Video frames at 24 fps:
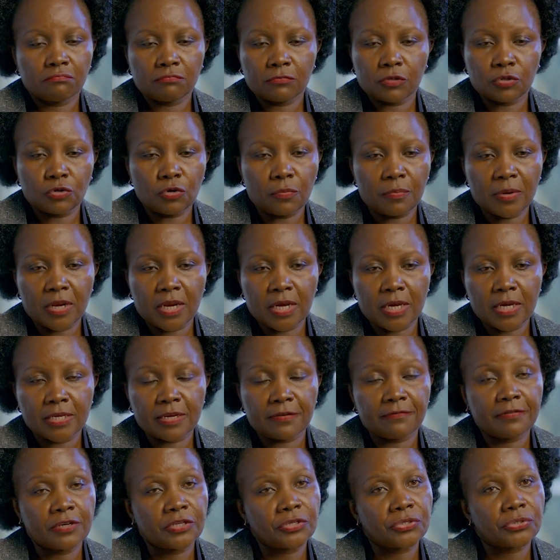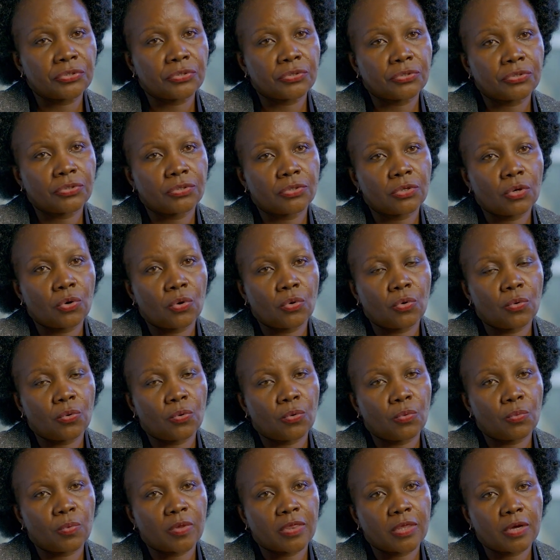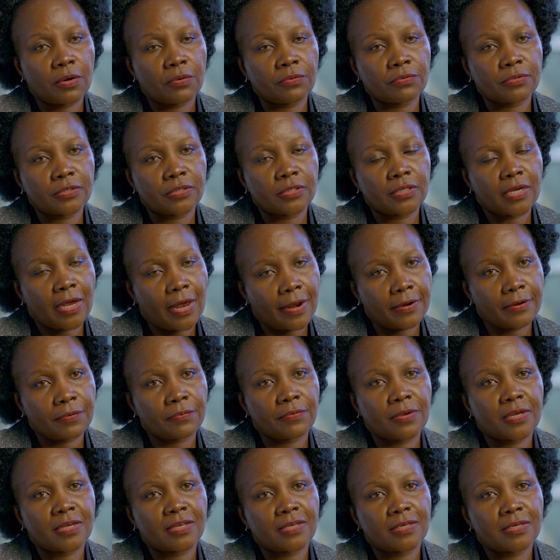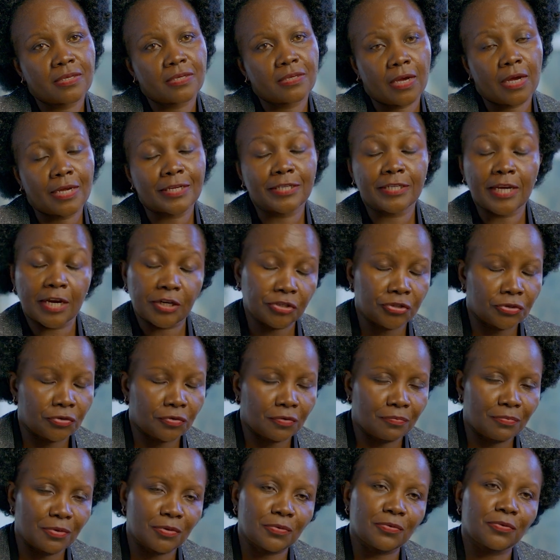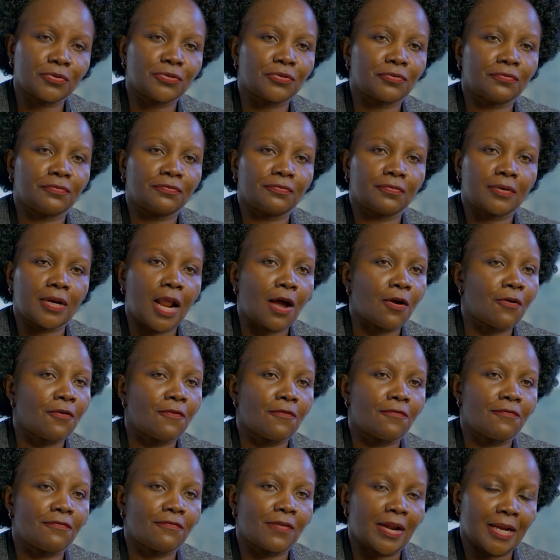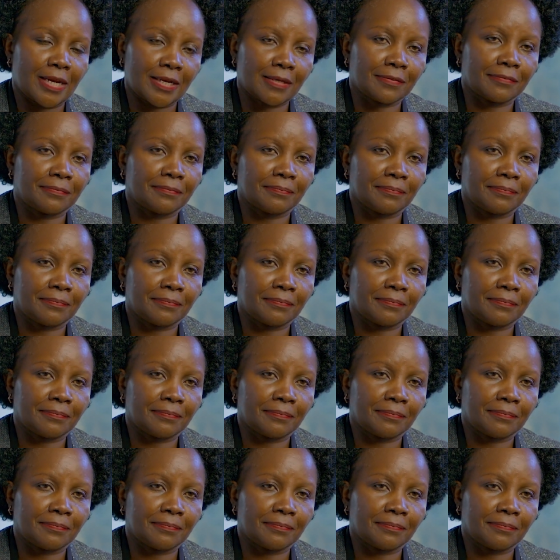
so many interventions go without adequate attention because of lack of funding.